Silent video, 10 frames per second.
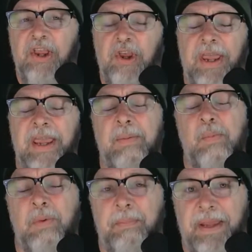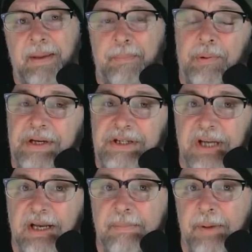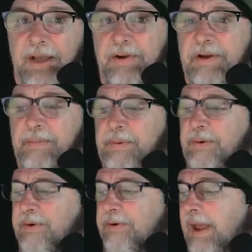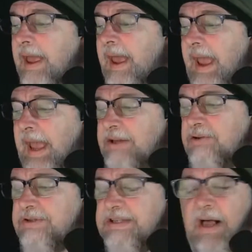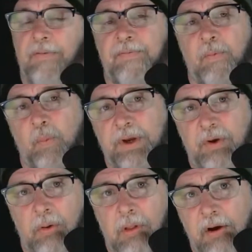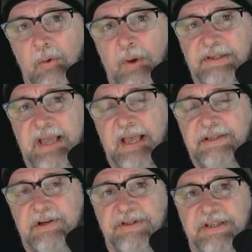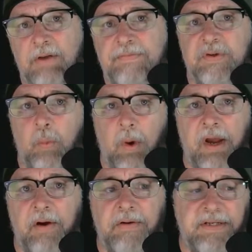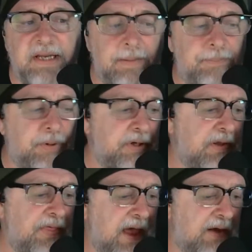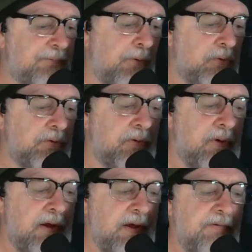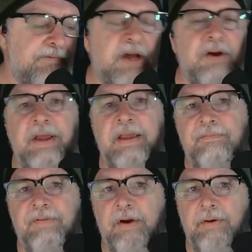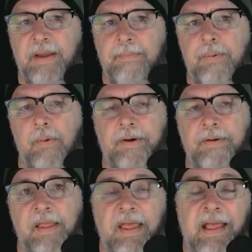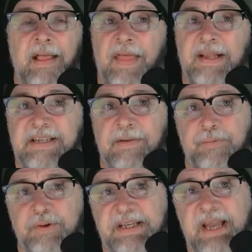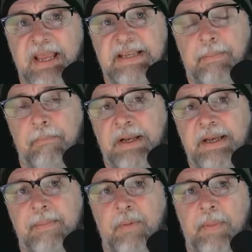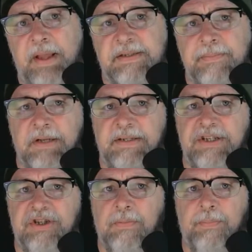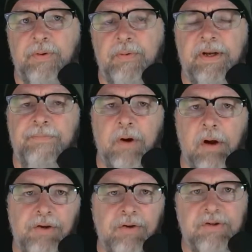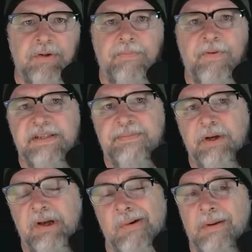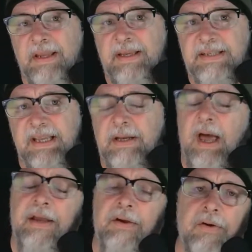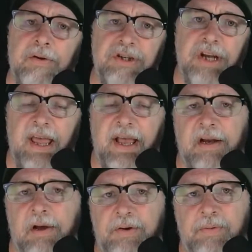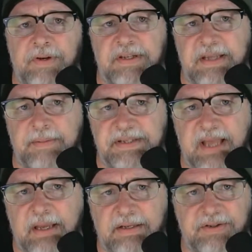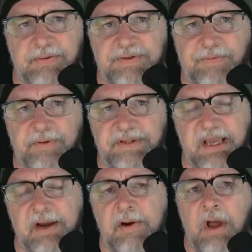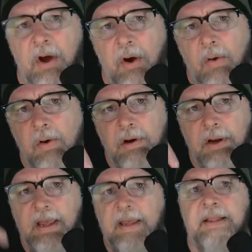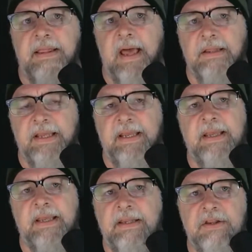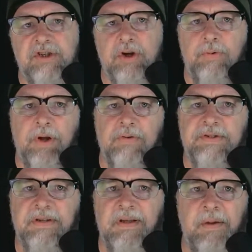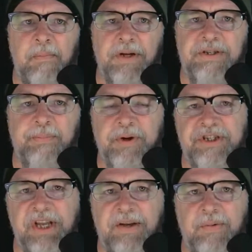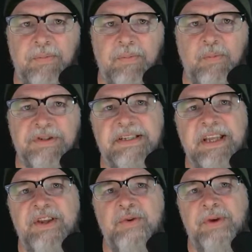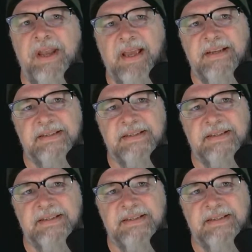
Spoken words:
It will be appreciated by your computer and yourself. We no longer want to ask ourselves, where did I put that folder? Very, very important. That's it for today's Monday Momentum on Digital Brew. And if you're on YouTube, Facebook, or LinkedIn, I encourage you to head on over to Substack and search for us there, or hit that link in the show notes. Much appreciated. We'll see you next